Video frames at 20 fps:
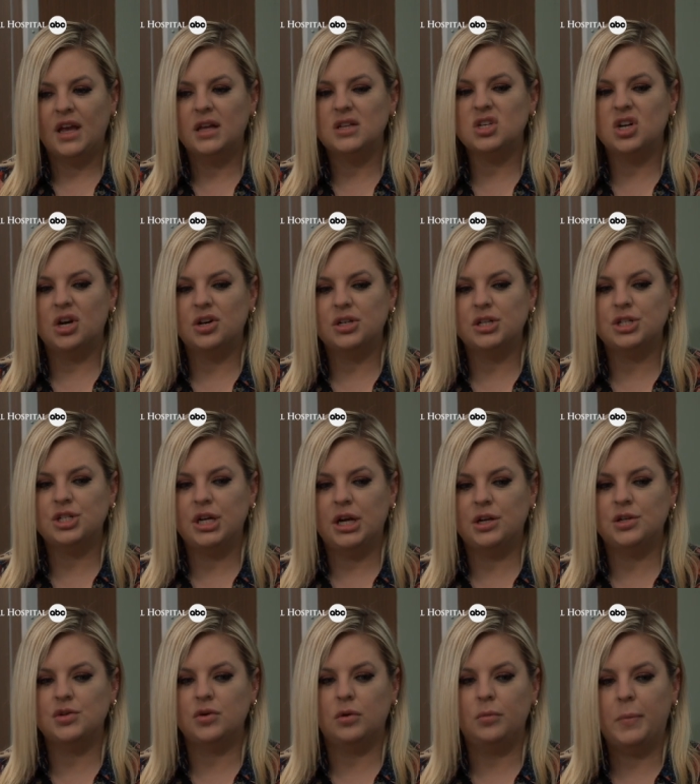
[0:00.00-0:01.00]
It's hard to
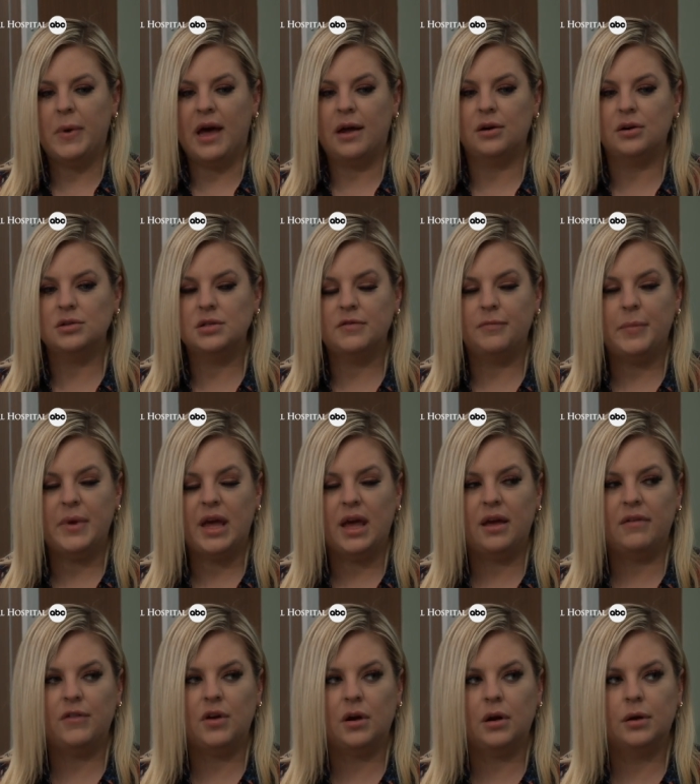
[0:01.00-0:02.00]
change old patterns of
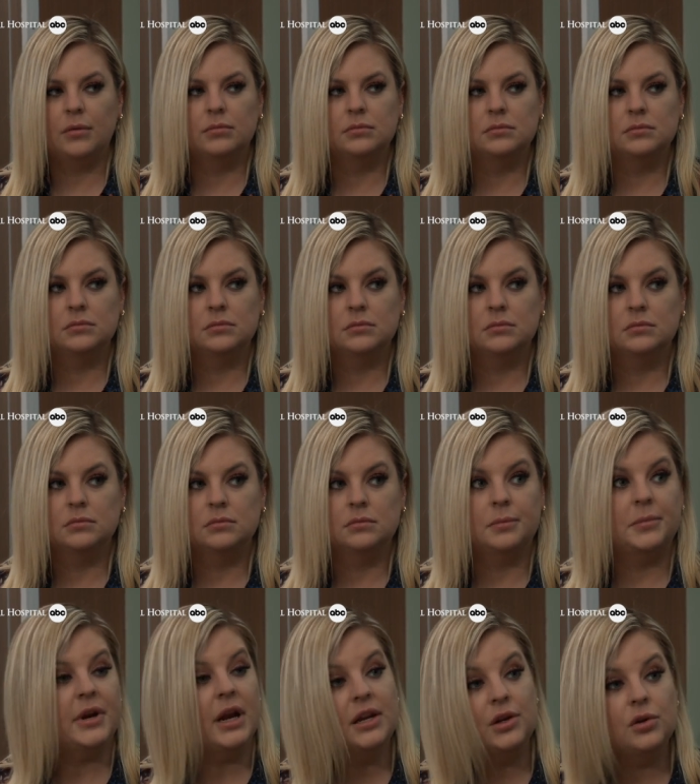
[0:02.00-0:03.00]
behavior. Yeah,
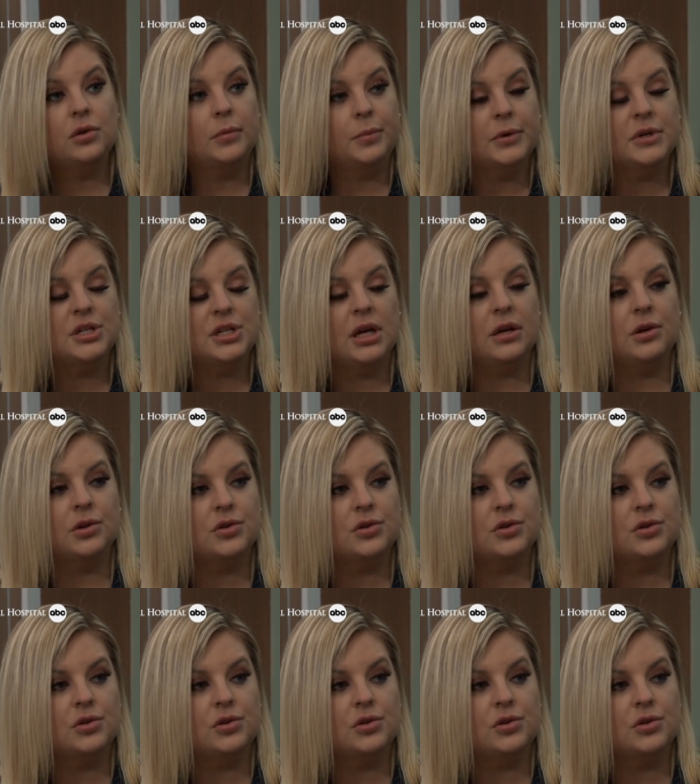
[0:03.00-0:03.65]
but I do appreciate you